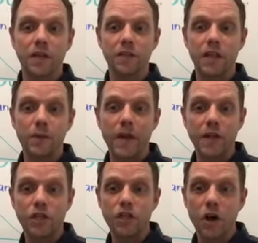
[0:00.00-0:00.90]
Looks like we
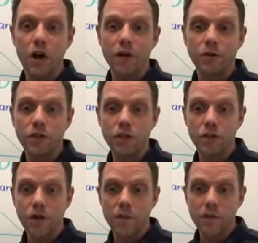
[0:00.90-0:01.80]
got John who
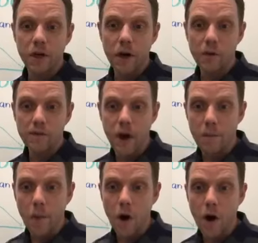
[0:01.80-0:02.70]
just jumped on. We've got
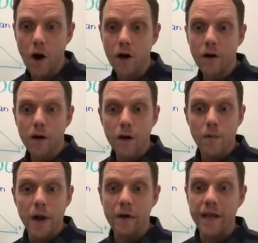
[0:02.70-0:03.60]
Mar,
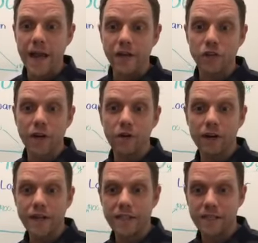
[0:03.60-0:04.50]
Barry Cantrell,
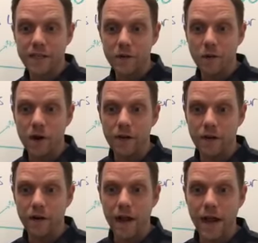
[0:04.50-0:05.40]
great to see you on
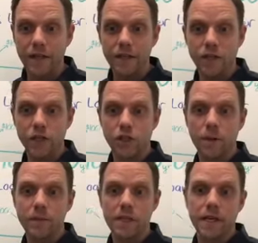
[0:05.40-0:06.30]
here. Andy just
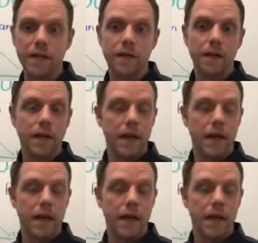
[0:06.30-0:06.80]
jumped in.